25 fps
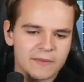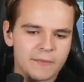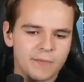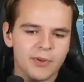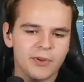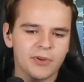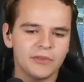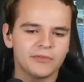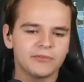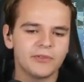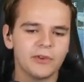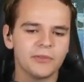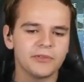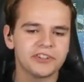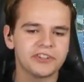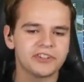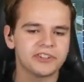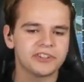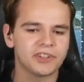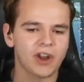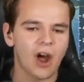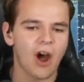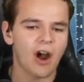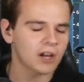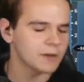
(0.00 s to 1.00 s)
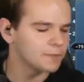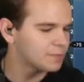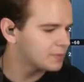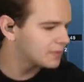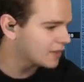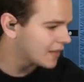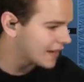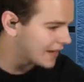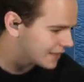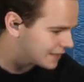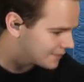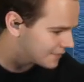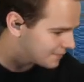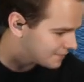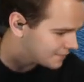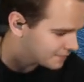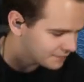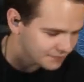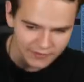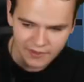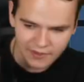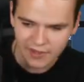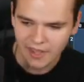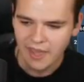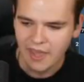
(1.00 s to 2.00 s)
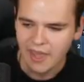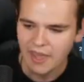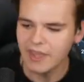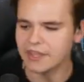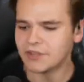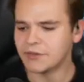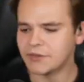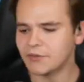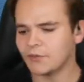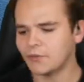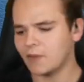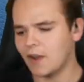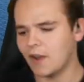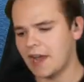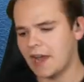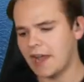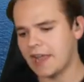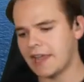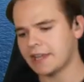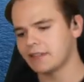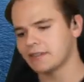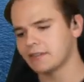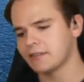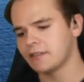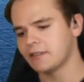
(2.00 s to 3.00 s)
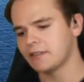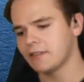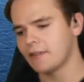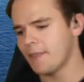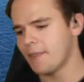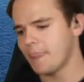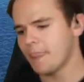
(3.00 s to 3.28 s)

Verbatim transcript: the beautiful sock plane is flying